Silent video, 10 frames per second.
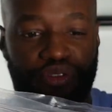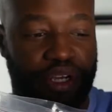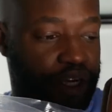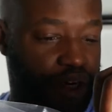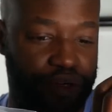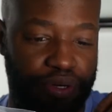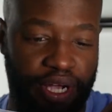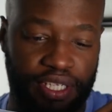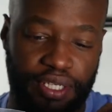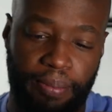right here you
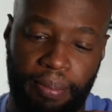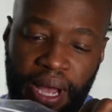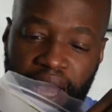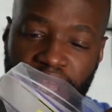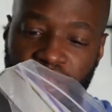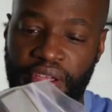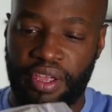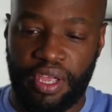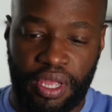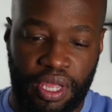guys can buy.
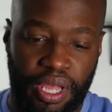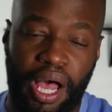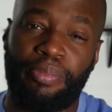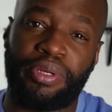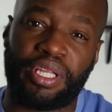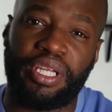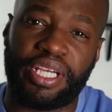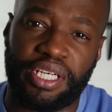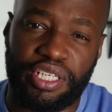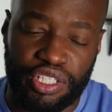I'll put the
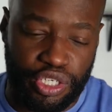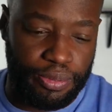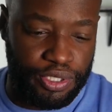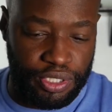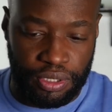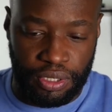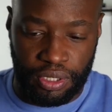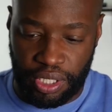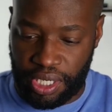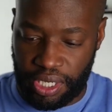link in the description.
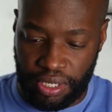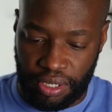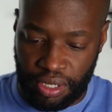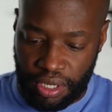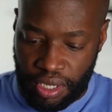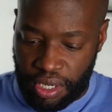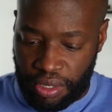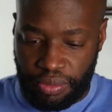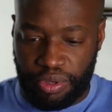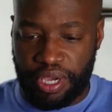And
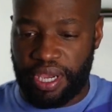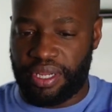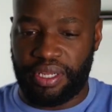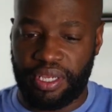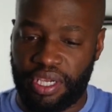you got